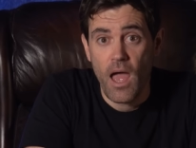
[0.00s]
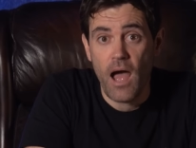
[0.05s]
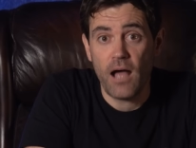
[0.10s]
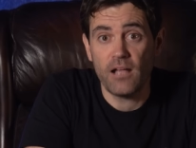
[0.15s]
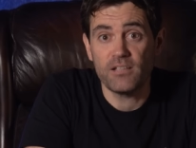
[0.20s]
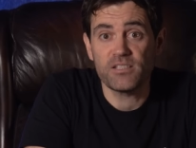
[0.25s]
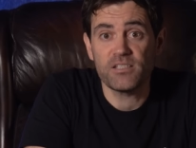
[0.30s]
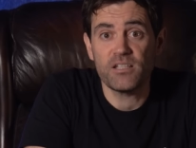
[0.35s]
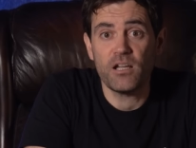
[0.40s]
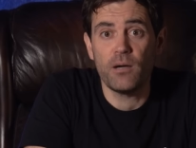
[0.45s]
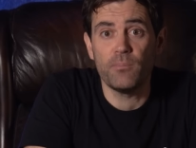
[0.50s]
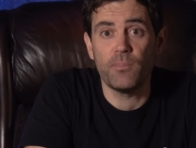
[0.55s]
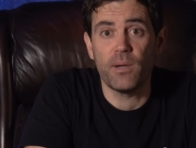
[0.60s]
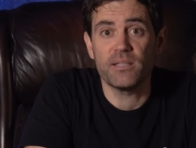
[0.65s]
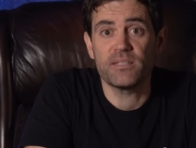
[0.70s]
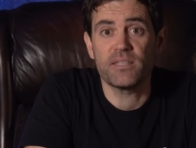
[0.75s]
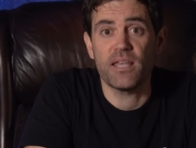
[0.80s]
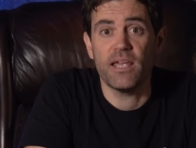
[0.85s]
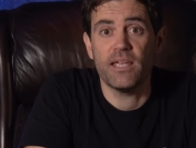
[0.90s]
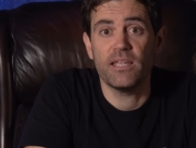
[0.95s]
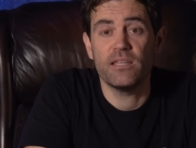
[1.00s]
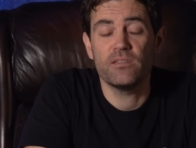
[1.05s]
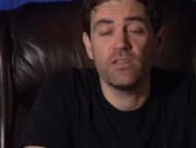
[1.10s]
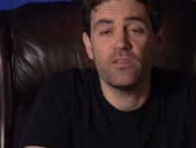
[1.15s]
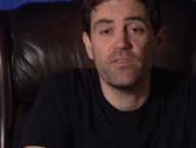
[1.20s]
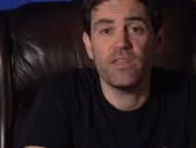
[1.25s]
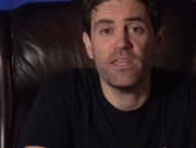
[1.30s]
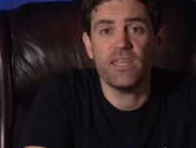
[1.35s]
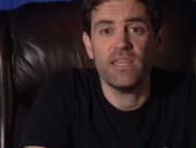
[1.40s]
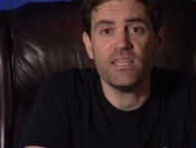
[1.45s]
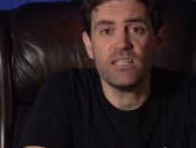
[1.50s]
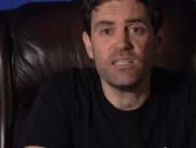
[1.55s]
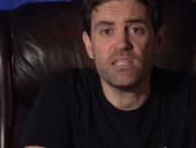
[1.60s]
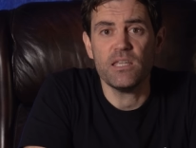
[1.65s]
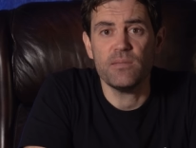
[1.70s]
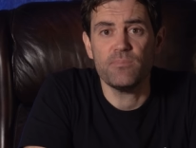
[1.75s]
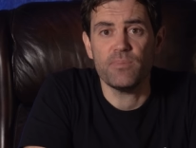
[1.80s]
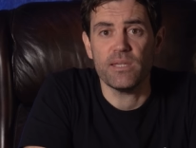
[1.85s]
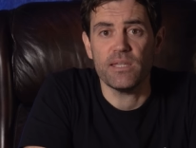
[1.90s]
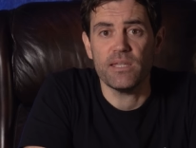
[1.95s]
I'll start by saying that the
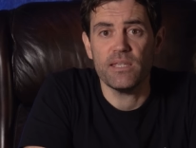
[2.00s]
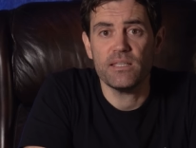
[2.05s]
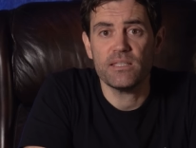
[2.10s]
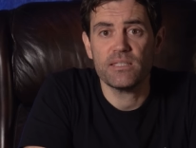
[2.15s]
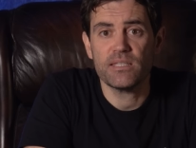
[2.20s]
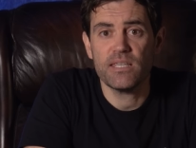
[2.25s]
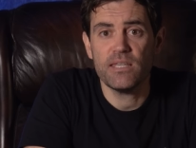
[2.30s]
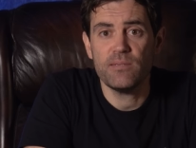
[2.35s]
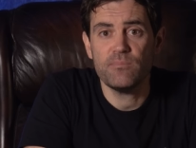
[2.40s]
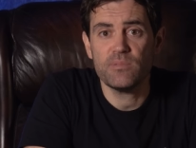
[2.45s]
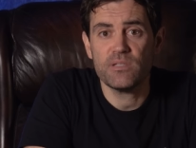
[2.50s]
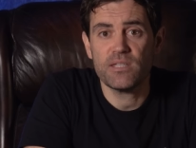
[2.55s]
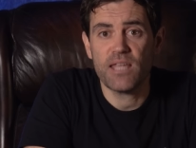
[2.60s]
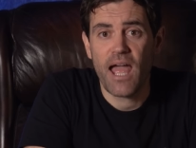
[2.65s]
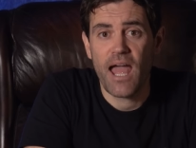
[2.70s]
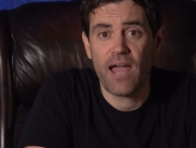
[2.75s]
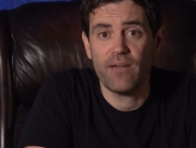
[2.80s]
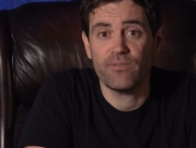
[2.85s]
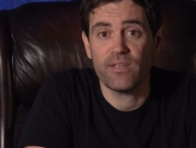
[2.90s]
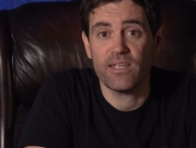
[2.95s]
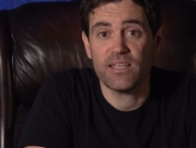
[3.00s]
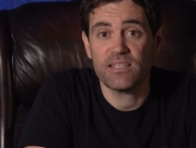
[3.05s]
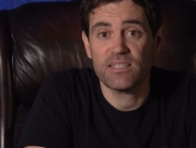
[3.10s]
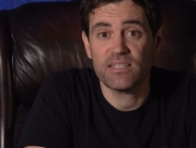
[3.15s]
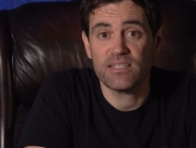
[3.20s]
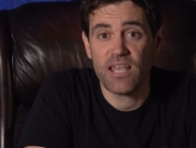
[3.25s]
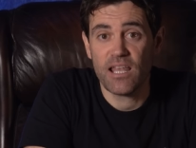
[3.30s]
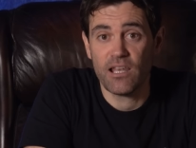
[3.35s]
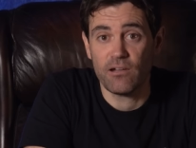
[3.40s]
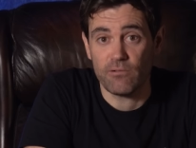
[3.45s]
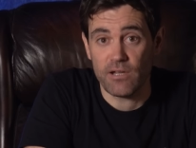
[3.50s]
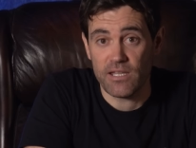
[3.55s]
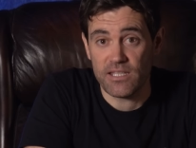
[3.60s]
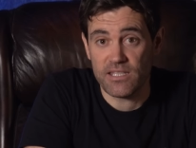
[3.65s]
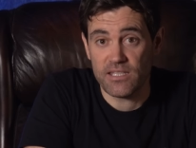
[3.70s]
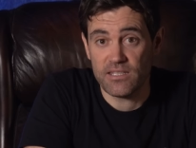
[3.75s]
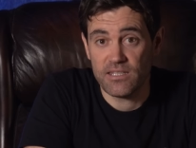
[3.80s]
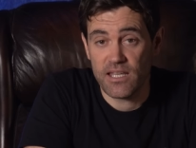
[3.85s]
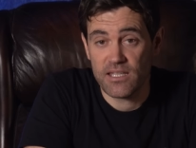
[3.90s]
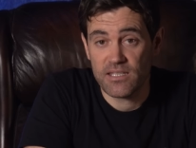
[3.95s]
ECB seems to have
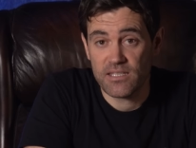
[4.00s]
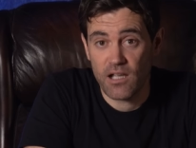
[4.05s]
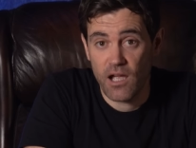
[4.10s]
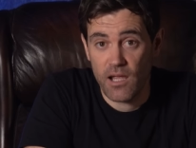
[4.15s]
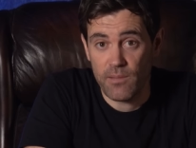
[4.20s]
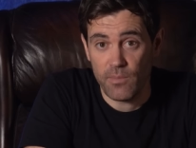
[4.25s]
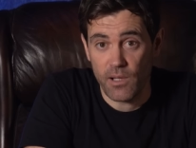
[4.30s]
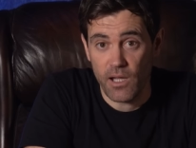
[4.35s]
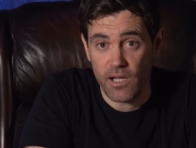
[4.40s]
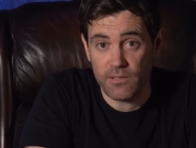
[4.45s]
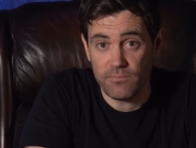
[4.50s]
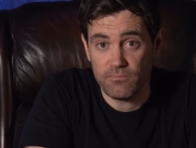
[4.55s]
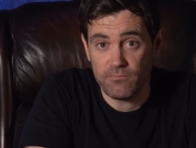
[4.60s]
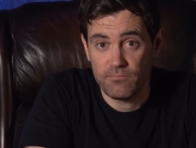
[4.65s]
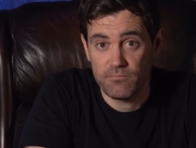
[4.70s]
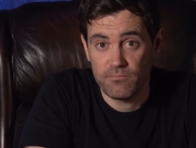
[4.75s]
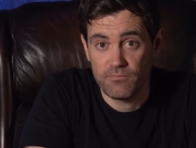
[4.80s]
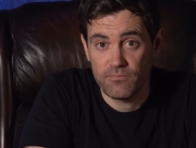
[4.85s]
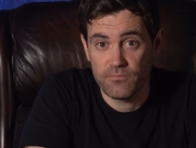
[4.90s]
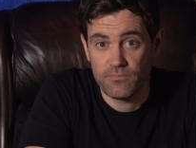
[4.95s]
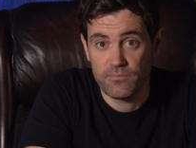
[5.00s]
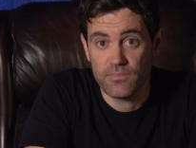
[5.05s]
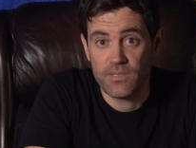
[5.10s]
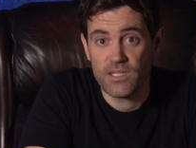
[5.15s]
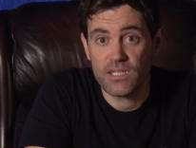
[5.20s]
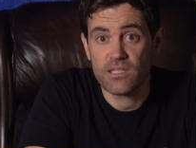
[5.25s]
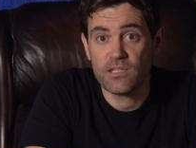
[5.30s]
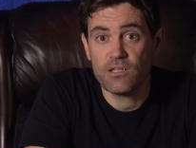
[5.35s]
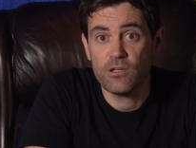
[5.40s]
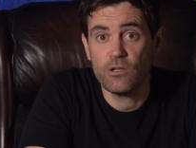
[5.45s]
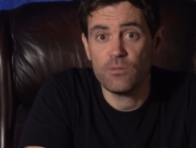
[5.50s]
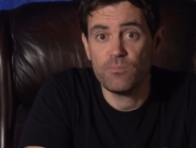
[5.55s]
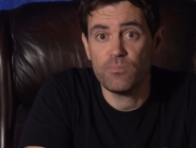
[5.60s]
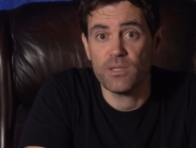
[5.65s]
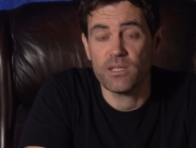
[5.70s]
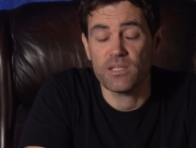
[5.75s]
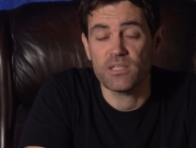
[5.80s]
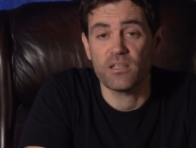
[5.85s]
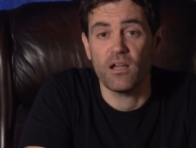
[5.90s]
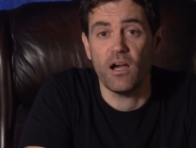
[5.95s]
accelerated their timeline. This could
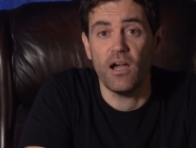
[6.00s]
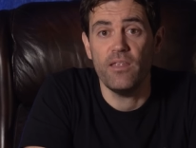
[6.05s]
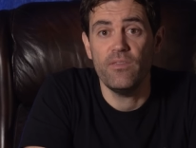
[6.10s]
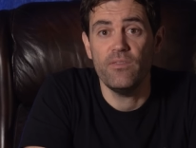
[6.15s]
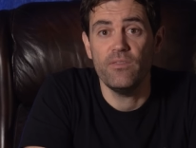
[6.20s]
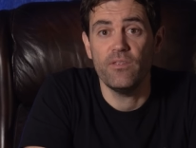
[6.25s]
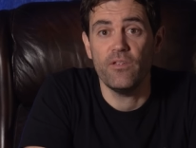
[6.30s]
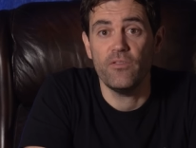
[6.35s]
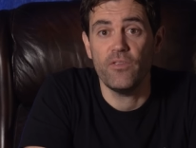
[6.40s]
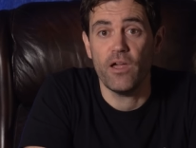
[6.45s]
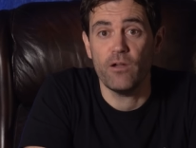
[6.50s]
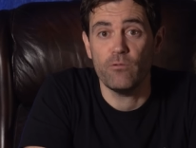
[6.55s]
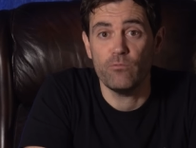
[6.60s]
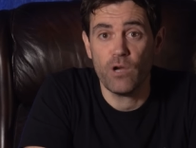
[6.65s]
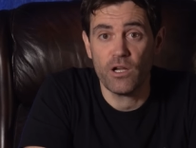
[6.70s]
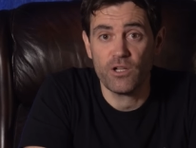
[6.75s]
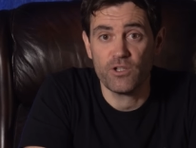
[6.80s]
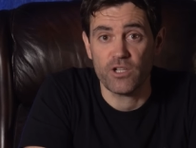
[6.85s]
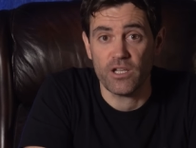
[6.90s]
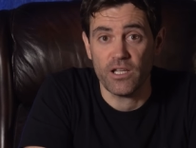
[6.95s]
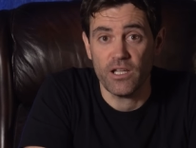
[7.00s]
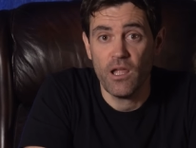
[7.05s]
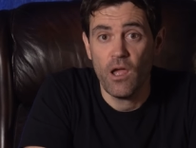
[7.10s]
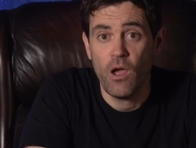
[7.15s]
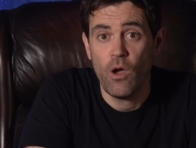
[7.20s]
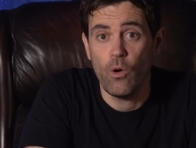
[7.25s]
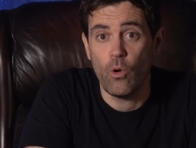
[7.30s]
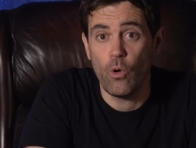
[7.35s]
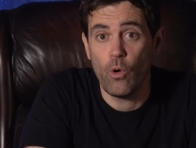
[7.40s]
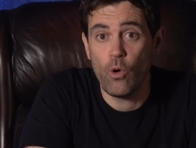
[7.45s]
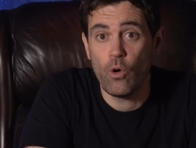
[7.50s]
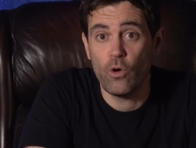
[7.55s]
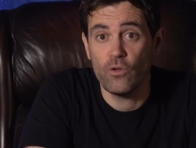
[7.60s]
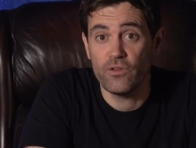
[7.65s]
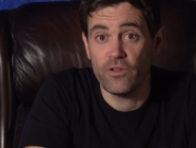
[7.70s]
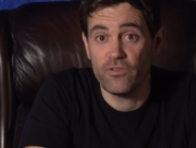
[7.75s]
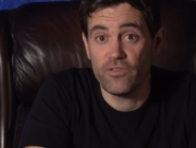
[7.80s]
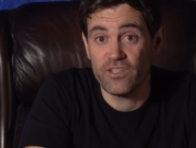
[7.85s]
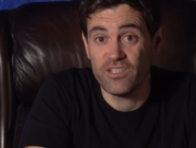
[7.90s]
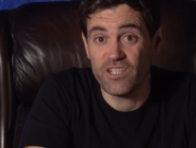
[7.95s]
be a sign that they're rushing or
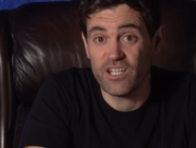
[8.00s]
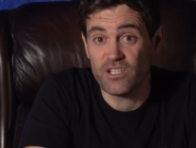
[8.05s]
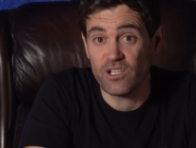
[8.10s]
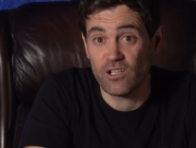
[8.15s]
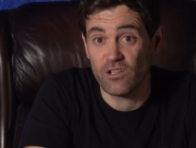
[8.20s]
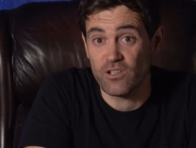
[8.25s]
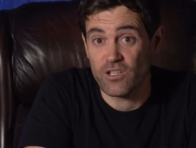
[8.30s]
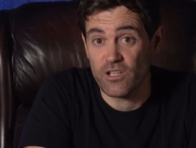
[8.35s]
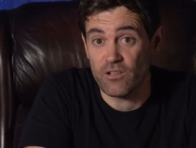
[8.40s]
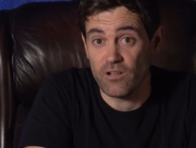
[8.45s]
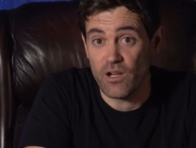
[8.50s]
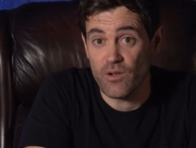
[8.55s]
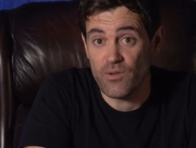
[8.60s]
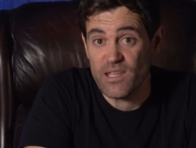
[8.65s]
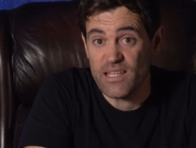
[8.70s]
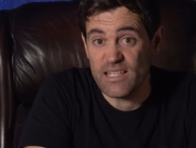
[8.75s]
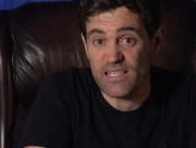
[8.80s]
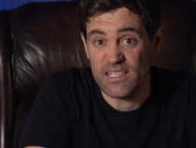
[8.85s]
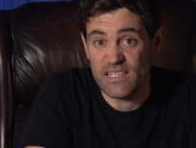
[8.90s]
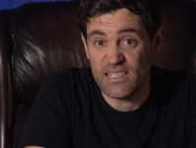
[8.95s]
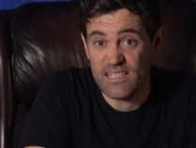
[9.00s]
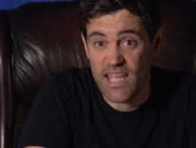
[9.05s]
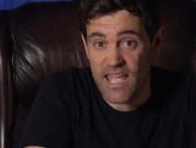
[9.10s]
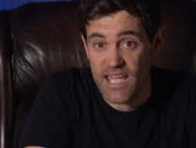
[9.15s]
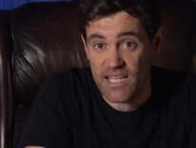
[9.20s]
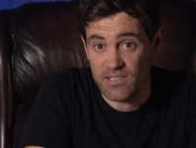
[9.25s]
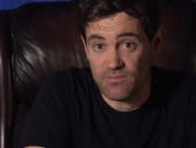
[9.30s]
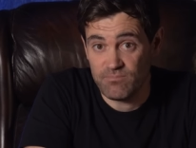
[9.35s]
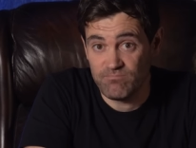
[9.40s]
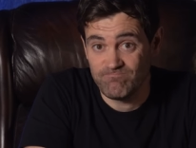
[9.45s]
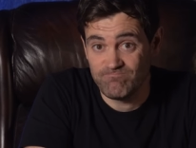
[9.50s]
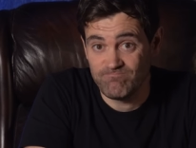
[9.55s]
that the digital euro is dead.